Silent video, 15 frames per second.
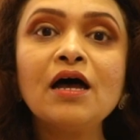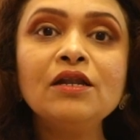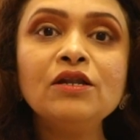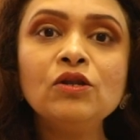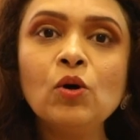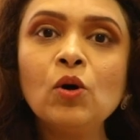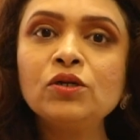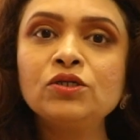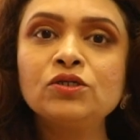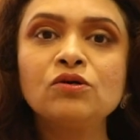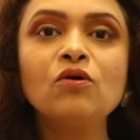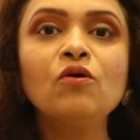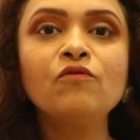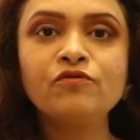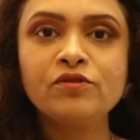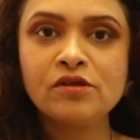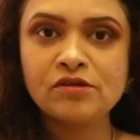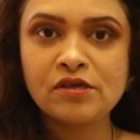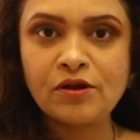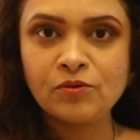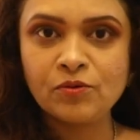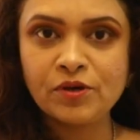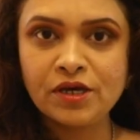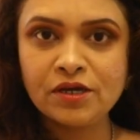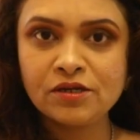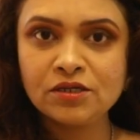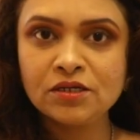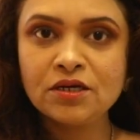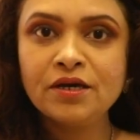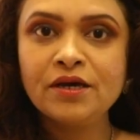are not of the
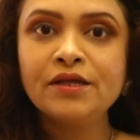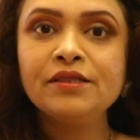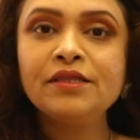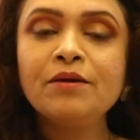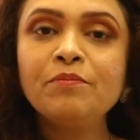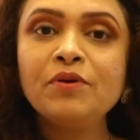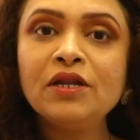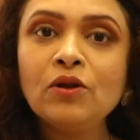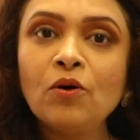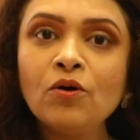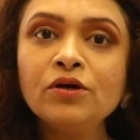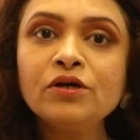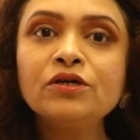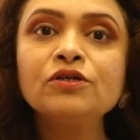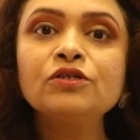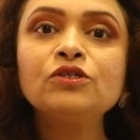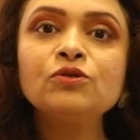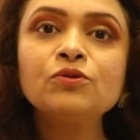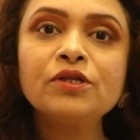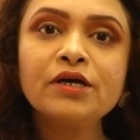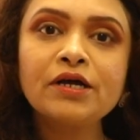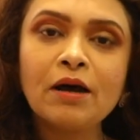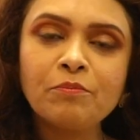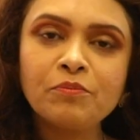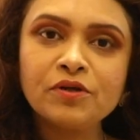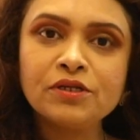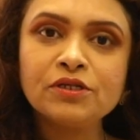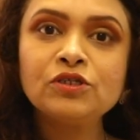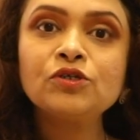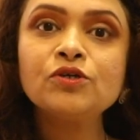surrogate. They belong to the
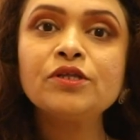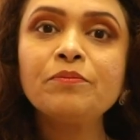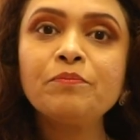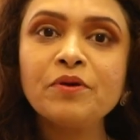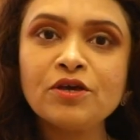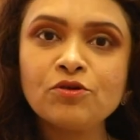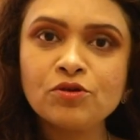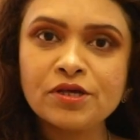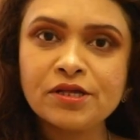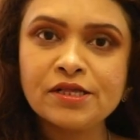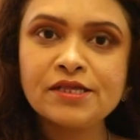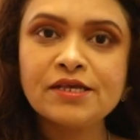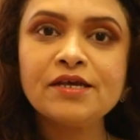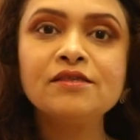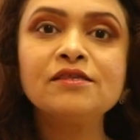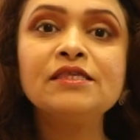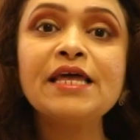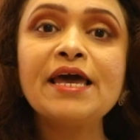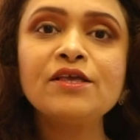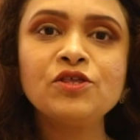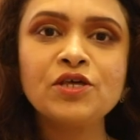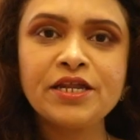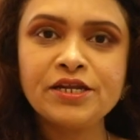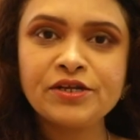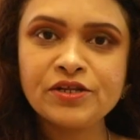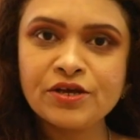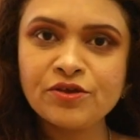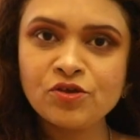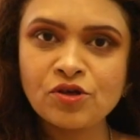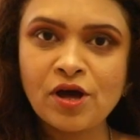couple, to the patients. It's their
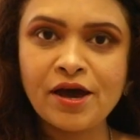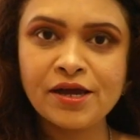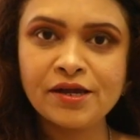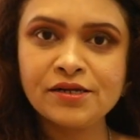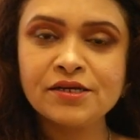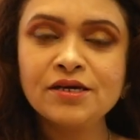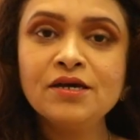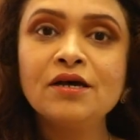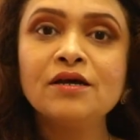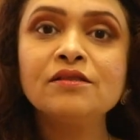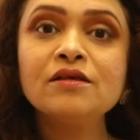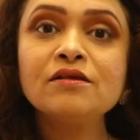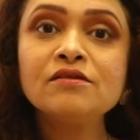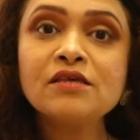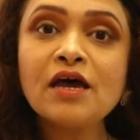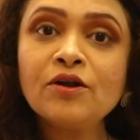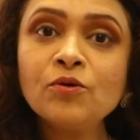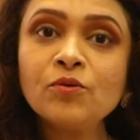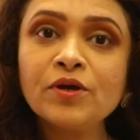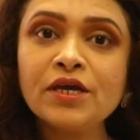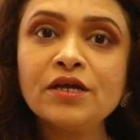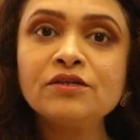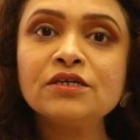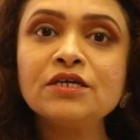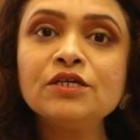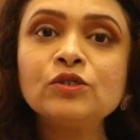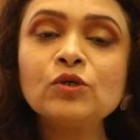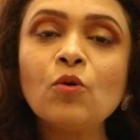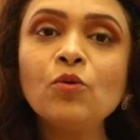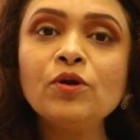genetic child. The surrogate
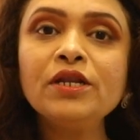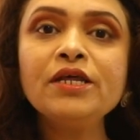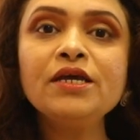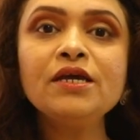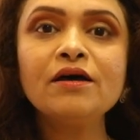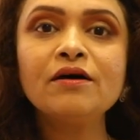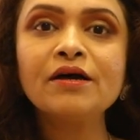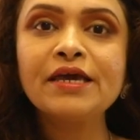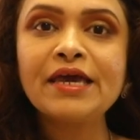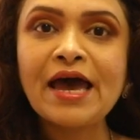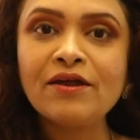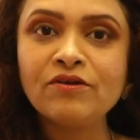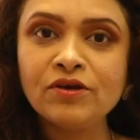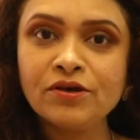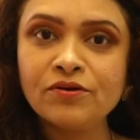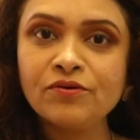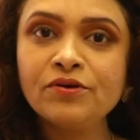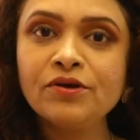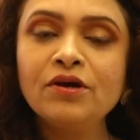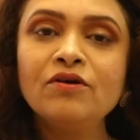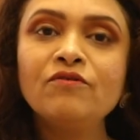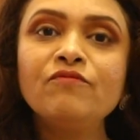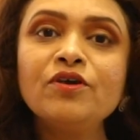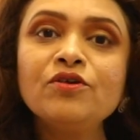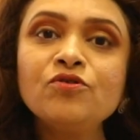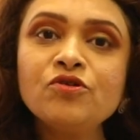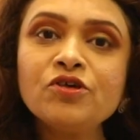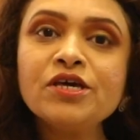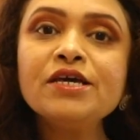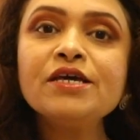is only a carrier where
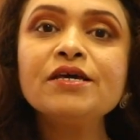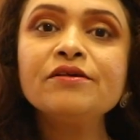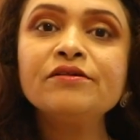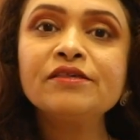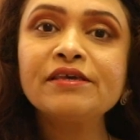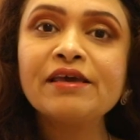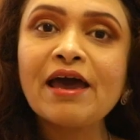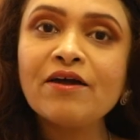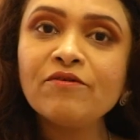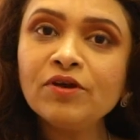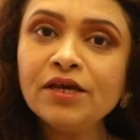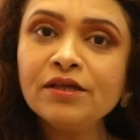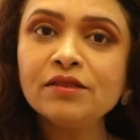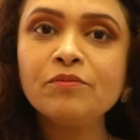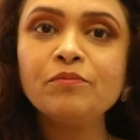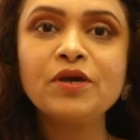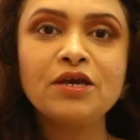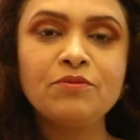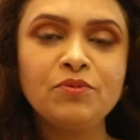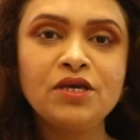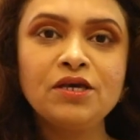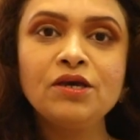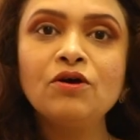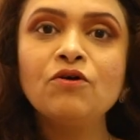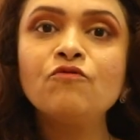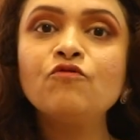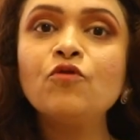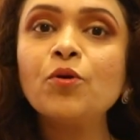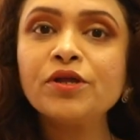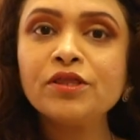she is carrying the baby
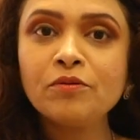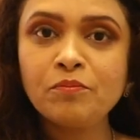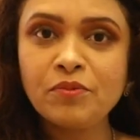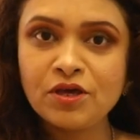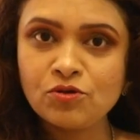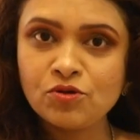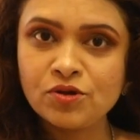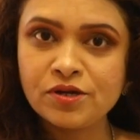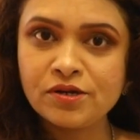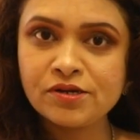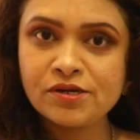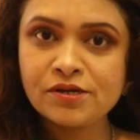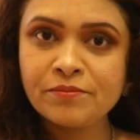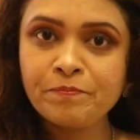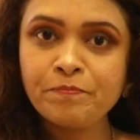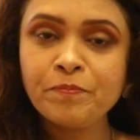for the patient.